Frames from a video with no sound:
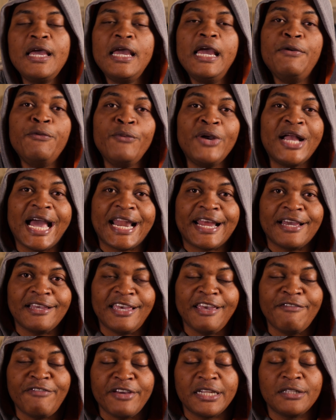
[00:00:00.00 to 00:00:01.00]
And we gotta
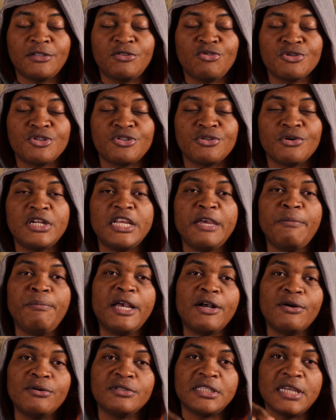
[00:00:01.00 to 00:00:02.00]
give it to Sony
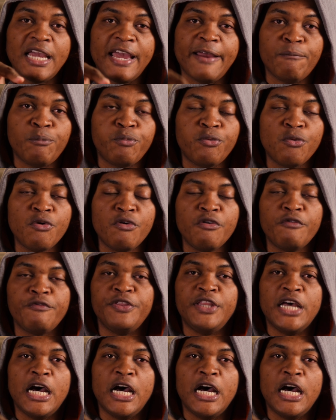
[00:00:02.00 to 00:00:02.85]
because they improved